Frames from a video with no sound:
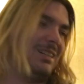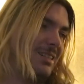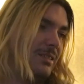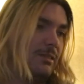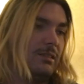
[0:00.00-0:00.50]

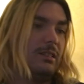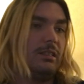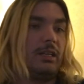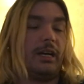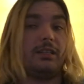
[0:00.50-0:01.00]
and
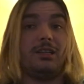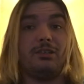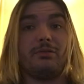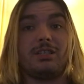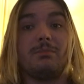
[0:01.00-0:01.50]
then
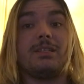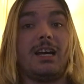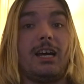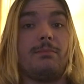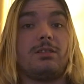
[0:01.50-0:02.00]
there was some
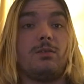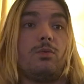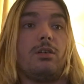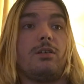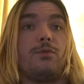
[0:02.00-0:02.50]
times
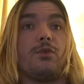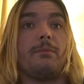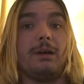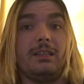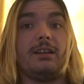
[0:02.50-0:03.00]
where, for a
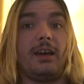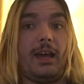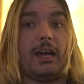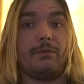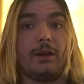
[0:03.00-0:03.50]
month and a
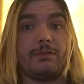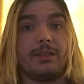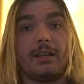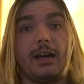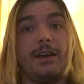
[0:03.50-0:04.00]
half after
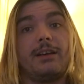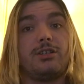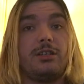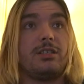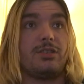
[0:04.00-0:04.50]
that, I
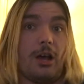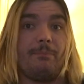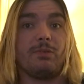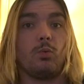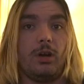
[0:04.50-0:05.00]
actually
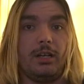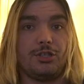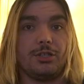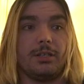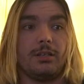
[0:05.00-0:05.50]
stopped
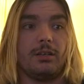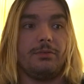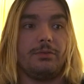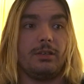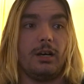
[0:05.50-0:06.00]
watching
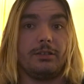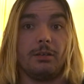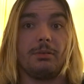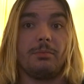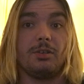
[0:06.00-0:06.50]
uh,
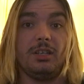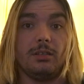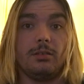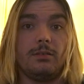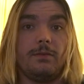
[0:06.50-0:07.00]

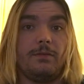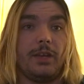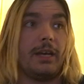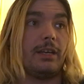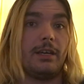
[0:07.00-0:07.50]
WWE
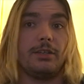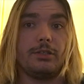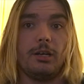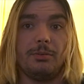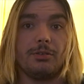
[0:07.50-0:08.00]
and
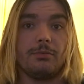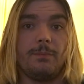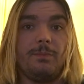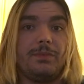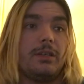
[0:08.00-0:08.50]
AEW.
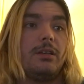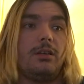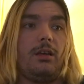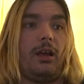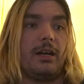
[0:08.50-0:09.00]

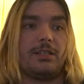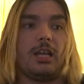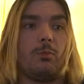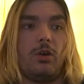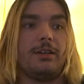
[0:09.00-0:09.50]
I
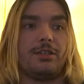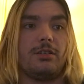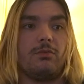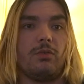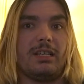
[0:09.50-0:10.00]
stopped
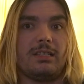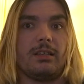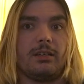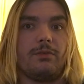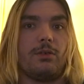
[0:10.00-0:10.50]
watching
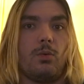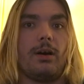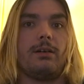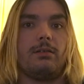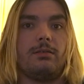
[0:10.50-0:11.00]
wrestling for a
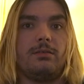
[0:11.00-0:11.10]
while.